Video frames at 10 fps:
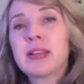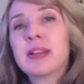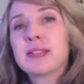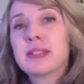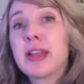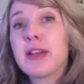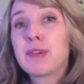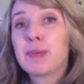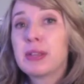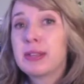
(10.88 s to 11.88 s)
Today I have a
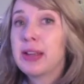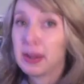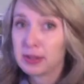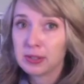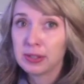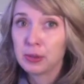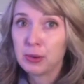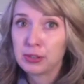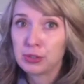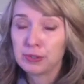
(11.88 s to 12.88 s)
really excellent
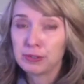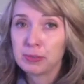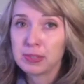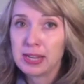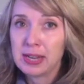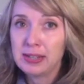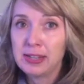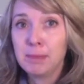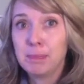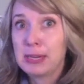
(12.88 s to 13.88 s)
question from Sandy
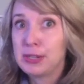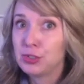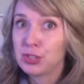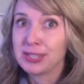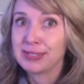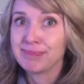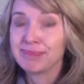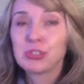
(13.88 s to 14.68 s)
in Beijing.